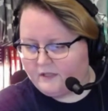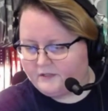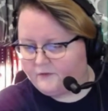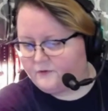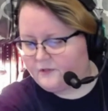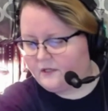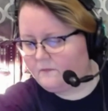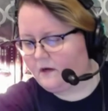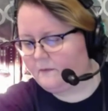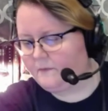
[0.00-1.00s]
So Fuzira
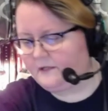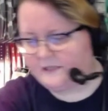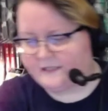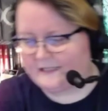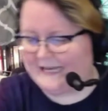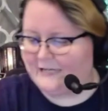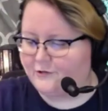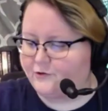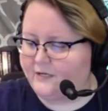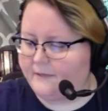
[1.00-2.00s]
Marketplace is
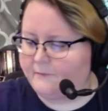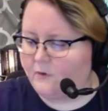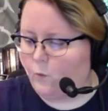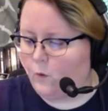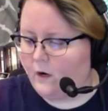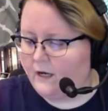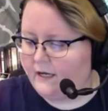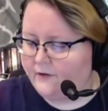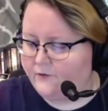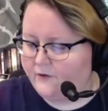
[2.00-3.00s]
entry number
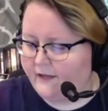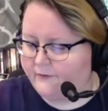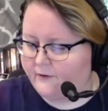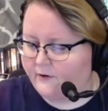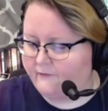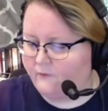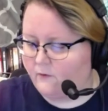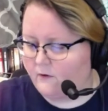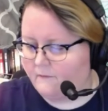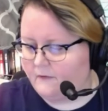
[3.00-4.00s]
134.
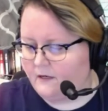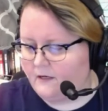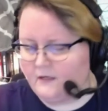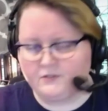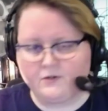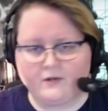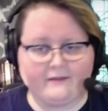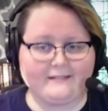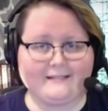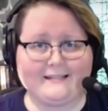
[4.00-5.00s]
So again,
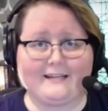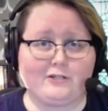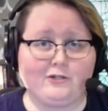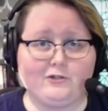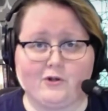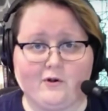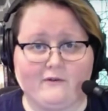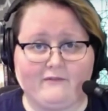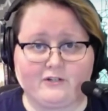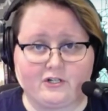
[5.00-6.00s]
this is like a choose your own
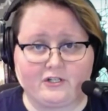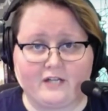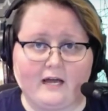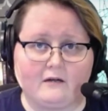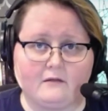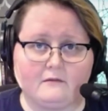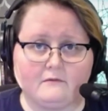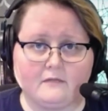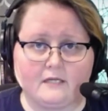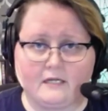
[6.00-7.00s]
adventure style
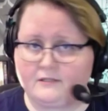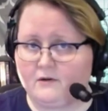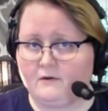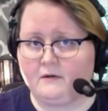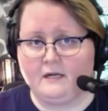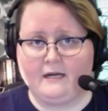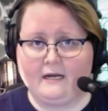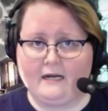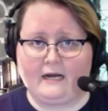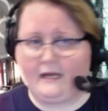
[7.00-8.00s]
thing. So
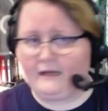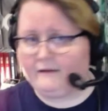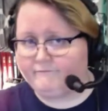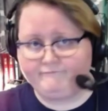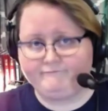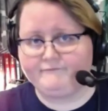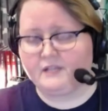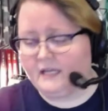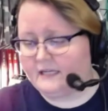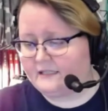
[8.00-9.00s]
I
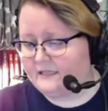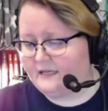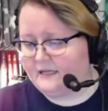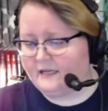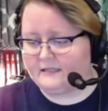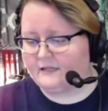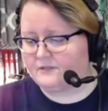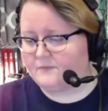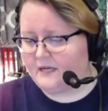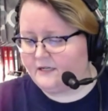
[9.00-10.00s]
select a thing, it tells me
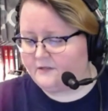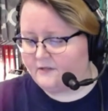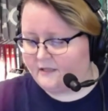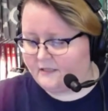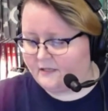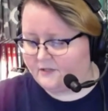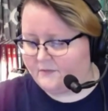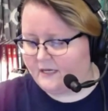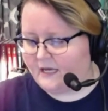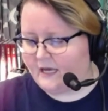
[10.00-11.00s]

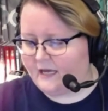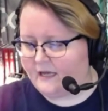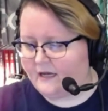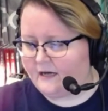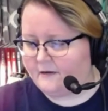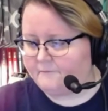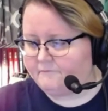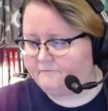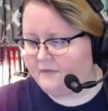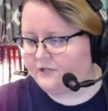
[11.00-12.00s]
a
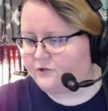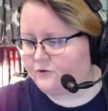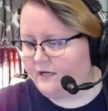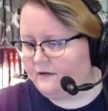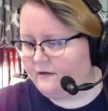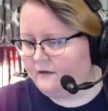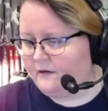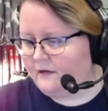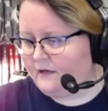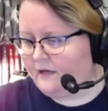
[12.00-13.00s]
entry,
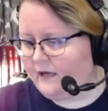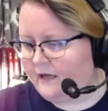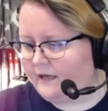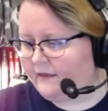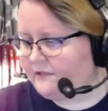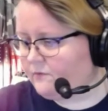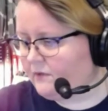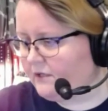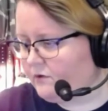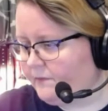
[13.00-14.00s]
and that's a really
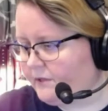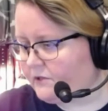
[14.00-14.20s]
cool picture.